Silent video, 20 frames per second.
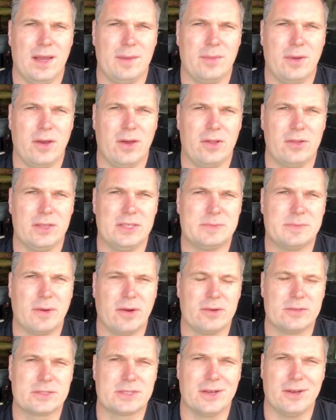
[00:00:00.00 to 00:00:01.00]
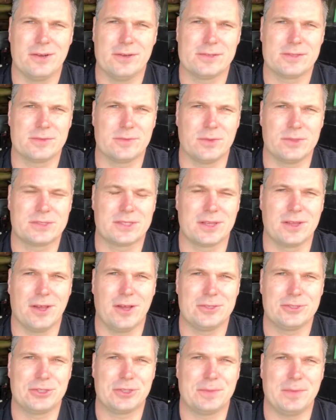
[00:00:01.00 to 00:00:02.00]
buy all these parts cars, and what's the
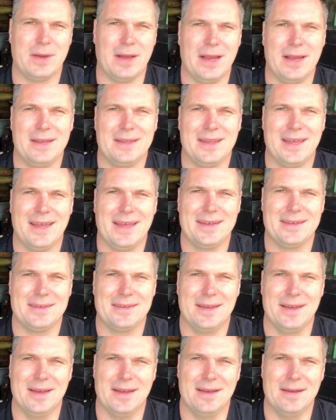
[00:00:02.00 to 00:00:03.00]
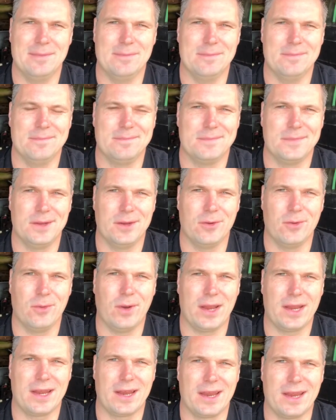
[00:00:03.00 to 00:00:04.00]
logic behind that?
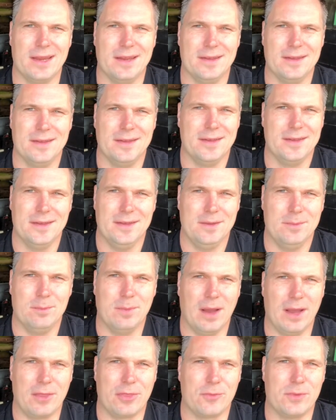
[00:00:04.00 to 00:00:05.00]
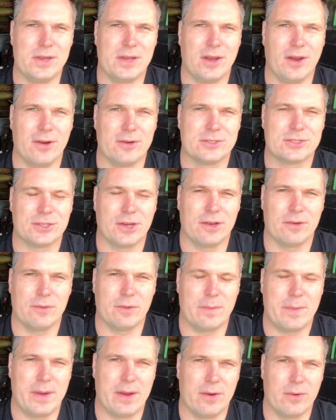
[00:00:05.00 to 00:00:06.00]
Why did I buy 3 cars trying to
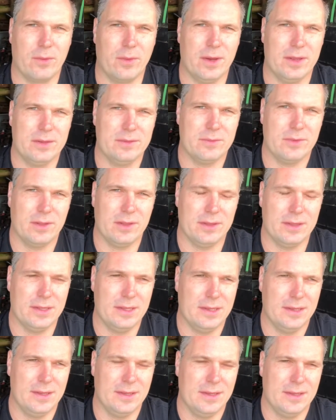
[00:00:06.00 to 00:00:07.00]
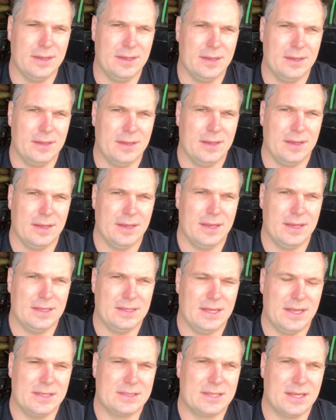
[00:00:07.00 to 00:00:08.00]
repair one? Well,
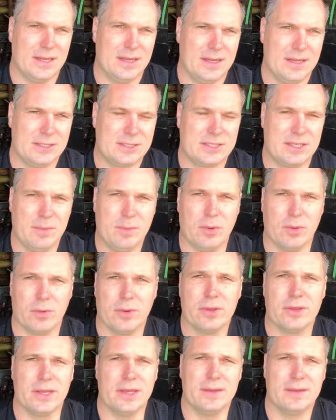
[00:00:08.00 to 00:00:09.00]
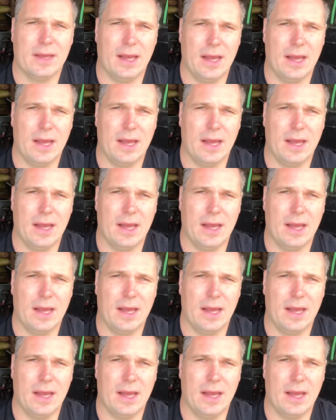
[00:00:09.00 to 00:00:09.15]
it's simple, really.